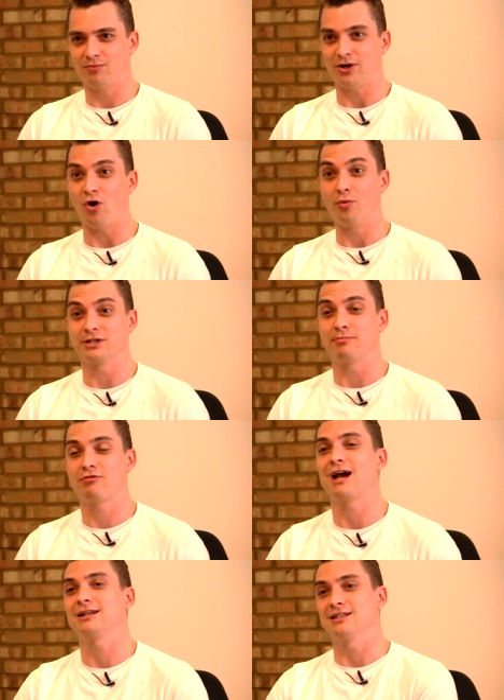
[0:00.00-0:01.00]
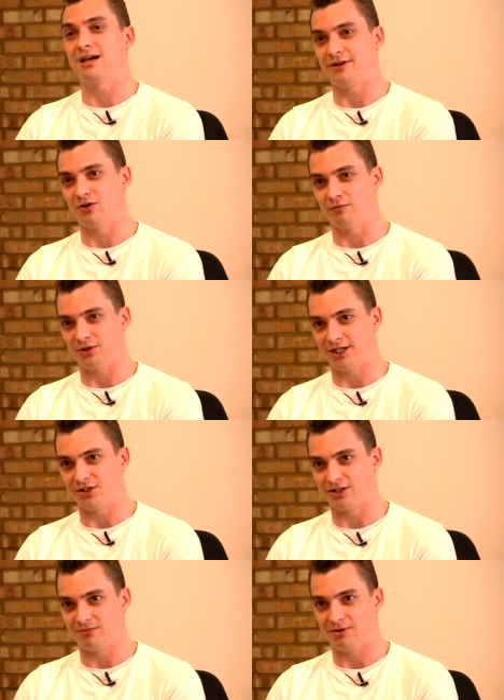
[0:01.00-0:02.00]
We all want to practice having
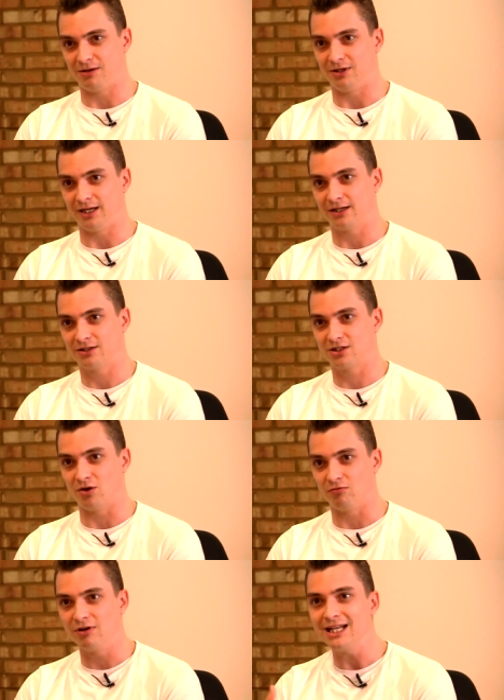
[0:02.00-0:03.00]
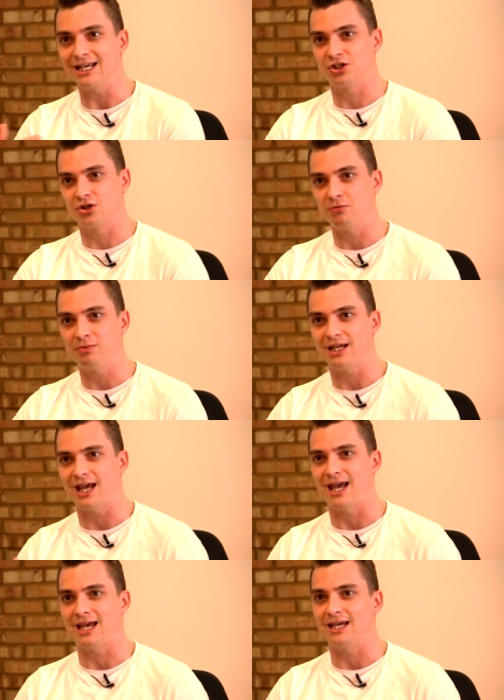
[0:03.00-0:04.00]
conversations in public. So really it should be
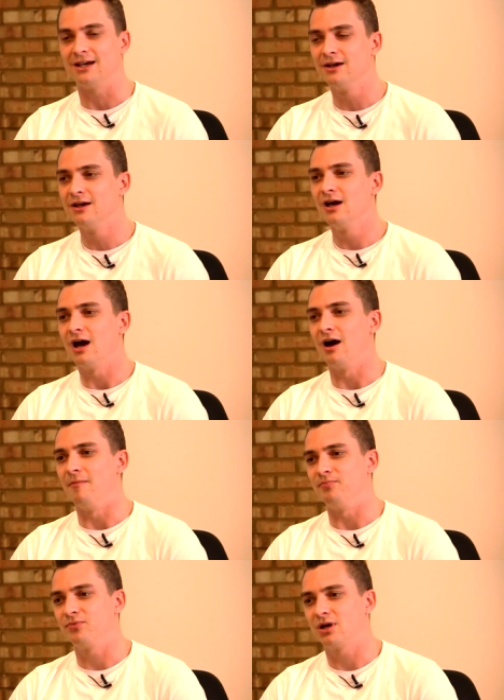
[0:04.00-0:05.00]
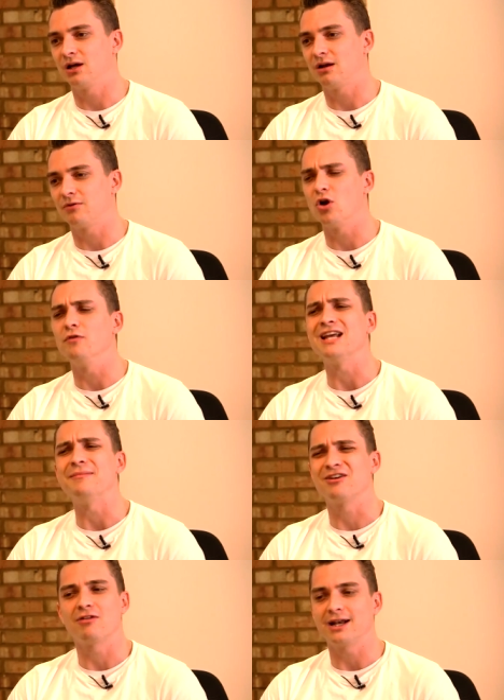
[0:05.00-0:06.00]
a um, I don't know if
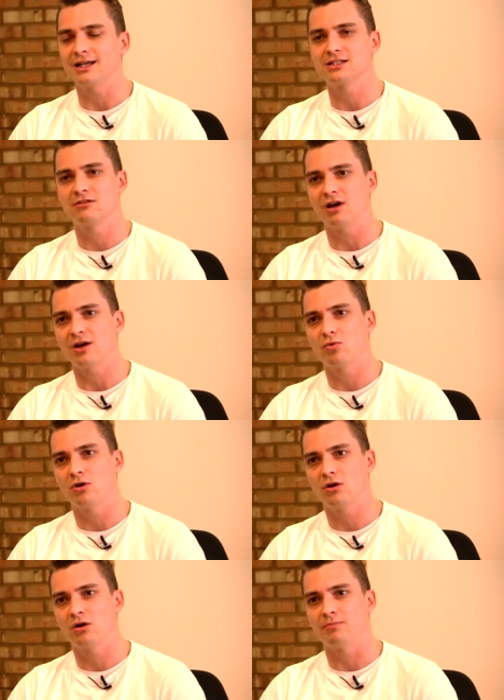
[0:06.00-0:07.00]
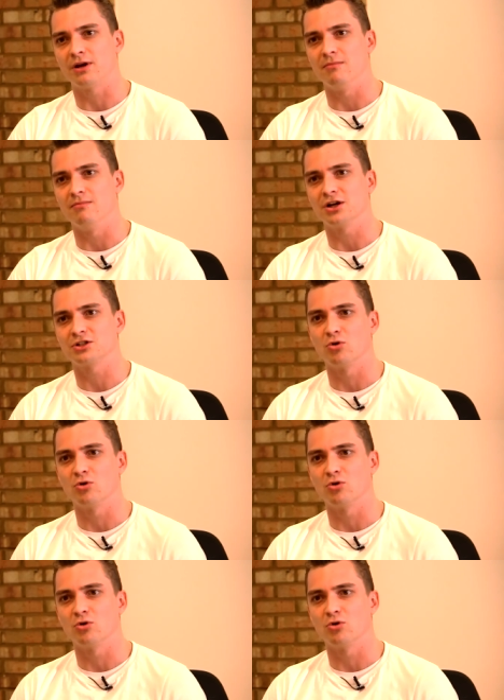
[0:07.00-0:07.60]
democratic is the right word, but a much